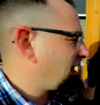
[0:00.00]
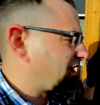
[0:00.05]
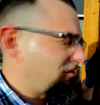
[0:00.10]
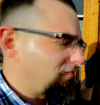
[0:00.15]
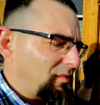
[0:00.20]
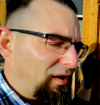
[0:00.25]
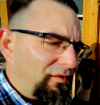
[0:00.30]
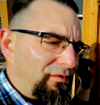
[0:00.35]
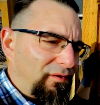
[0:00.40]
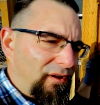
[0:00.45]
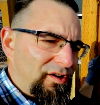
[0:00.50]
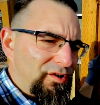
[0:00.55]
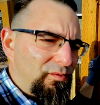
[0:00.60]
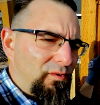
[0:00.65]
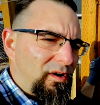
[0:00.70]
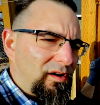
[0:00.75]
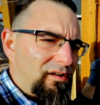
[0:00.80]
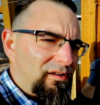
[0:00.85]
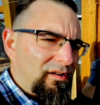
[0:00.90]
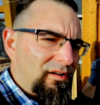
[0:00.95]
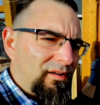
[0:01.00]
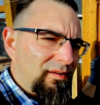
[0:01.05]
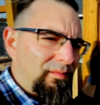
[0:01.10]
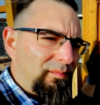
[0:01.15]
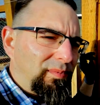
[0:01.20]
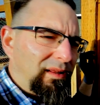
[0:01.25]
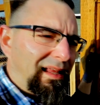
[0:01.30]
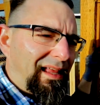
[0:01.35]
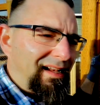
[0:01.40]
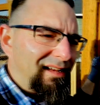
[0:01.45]
out of my freshwater
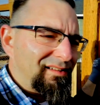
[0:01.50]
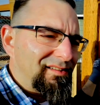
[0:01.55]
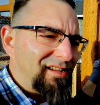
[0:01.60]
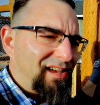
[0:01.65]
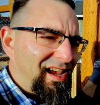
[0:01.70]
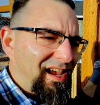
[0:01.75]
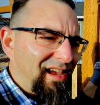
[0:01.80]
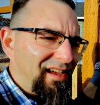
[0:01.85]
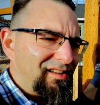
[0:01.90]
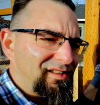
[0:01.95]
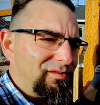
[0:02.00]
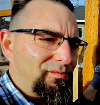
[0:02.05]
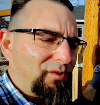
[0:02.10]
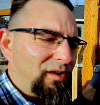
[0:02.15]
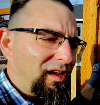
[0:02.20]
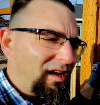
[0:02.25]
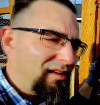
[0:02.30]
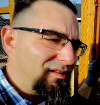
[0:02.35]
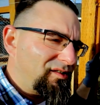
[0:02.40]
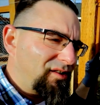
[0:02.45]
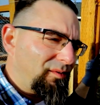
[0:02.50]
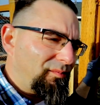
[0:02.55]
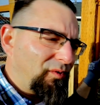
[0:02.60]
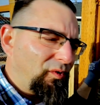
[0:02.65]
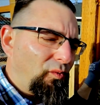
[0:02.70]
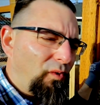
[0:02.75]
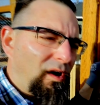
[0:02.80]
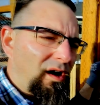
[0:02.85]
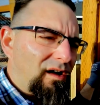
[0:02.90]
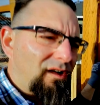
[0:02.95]
planted tanks, when I dump
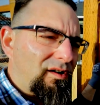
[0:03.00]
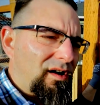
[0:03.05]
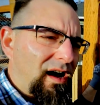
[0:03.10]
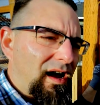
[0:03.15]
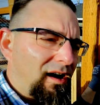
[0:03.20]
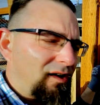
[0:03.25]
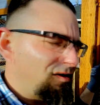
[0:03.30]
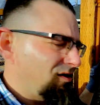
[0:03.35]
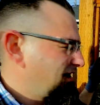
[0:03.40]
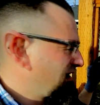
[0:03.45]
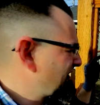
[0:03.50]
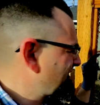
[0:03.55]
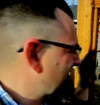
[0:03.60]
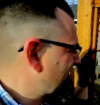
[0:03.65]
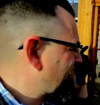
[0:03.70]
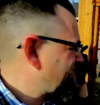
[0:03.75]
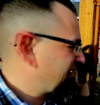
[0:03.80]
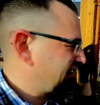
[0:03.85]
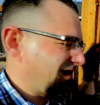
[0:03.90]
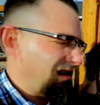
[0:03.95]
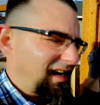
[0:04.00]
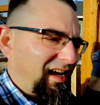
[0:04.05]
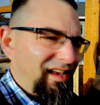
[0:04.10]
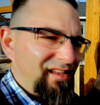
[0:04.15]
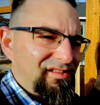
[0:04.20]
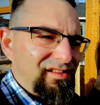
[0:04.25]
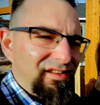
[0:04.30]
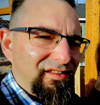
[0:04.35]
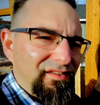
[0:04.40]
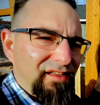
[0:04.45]
the water out, it
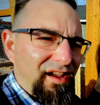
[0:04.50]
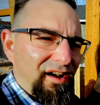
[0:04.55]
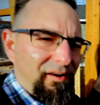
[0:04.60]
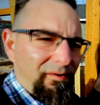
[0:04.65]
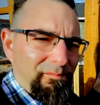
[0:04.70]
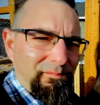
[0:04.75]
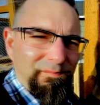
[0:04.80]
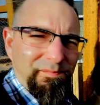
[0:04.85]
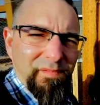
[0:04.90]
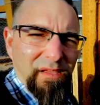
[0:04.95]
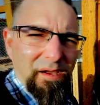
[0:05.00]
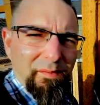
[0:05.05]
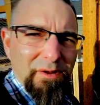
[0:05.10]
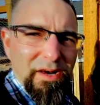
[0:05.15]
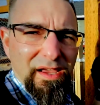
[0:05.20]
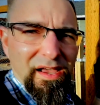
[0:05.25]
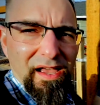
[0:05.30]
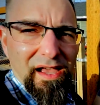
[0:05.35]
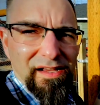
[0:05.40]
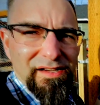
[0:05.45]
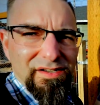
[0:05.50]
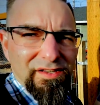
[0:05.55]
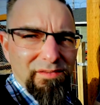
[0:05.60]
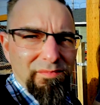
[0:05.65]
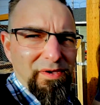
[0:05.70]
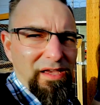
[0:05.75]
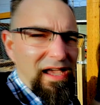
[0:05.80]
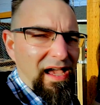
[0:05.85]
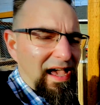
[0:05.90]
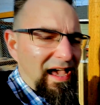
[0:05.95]
lands in there. I'm going to actually
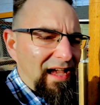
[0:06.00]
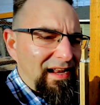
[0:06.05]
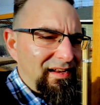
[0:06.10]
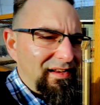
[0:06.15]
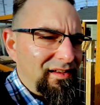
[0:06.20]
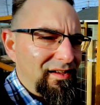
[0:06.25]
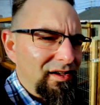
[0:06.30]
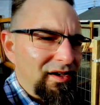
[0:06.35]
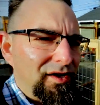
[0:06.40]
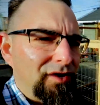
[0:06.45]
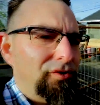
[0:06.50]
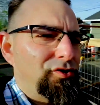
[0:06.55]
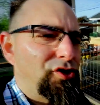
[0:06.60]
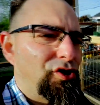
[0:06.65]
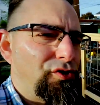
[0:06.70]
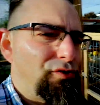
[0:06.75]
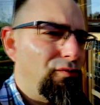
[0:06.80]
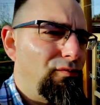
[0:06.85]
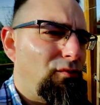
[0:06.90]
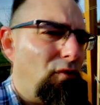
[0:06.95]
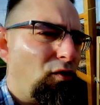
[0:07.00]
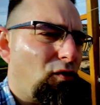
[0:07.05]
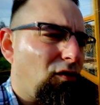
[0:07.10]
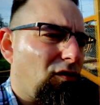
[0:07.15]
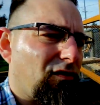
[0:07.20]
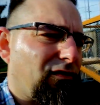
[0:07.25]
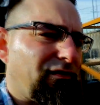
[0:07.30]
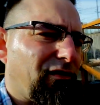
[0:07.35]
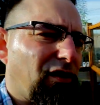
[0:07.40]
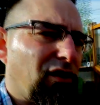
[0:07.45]
be adding 2
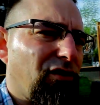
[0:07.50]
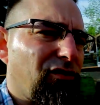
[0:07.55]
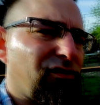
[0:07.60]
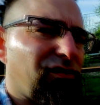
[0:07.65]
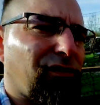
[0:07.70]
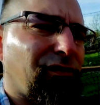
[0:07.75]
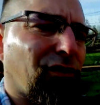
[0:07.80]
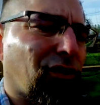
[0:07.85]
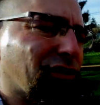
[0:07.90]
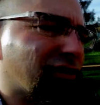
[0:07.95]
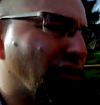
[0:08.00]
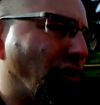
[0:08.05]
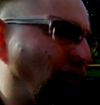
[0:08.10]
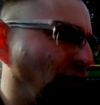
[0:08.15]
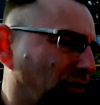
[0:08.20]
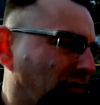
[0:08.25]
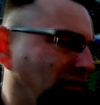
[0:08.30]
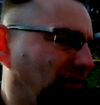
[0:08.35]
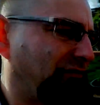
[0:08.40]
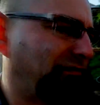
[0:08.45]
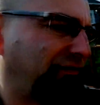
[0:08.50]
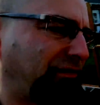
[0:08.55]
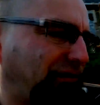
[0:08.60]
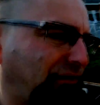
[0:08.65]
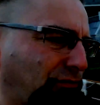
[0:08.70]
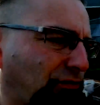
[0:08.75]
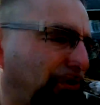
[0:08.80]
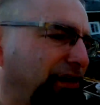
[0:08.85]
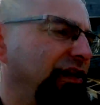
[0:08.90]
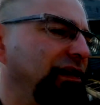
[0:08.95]
more of those for a total of
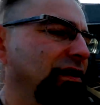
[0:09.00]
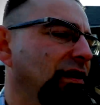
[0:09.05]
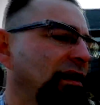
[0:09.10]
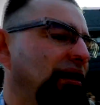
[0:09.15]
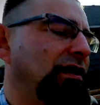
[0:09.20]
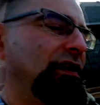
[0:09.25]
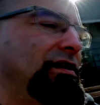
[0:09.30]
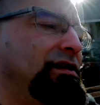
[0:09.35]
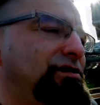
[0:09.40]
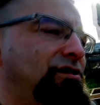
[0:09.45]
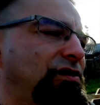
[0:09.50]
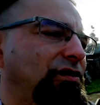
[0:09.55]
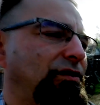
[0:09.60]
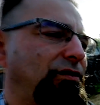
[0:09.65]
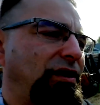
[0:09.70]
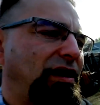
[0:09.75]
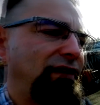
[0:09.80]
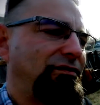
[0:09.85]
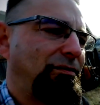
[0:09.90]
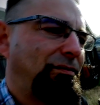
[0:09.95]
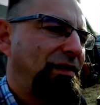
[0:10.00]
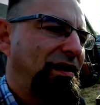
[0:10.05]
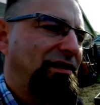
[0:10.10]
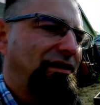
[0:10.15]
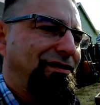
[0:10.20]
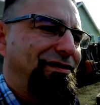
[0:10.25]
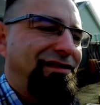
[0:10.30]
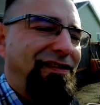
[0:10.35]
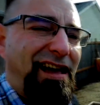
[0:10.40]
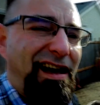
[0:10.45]
3, so that we have about
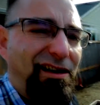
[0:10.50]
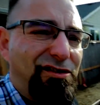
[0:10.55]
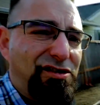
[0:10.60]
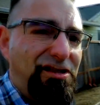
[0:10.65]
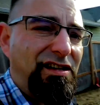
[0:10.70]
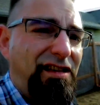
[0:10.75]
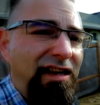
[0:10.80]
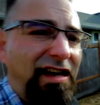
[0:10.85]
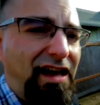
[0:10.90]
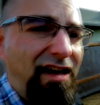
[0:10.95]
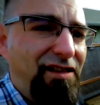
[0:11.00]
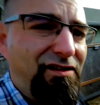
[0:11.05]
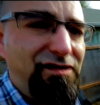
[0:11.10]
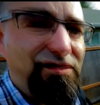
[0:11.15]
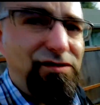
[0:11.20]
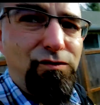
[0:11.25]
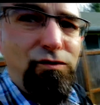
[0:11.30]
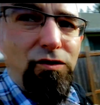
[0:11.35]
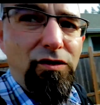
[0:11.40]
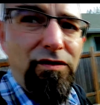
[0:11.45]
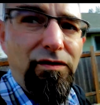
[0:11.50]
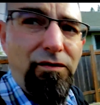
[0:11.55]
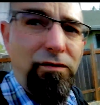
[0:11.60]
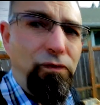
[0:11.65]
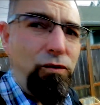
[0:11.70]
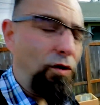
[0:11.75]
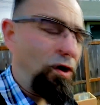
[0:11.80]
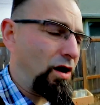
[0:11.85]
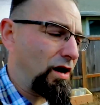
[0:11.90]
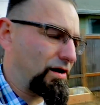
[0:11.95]
1,000 gallons worth
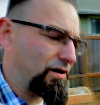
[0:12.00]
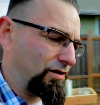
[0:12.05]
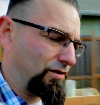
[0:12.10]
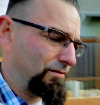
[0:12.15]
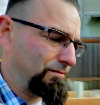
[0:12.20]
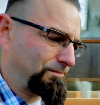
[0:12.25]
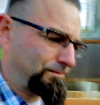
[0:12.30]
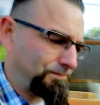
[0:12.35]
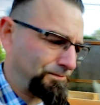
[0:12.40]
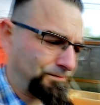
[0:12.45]
of water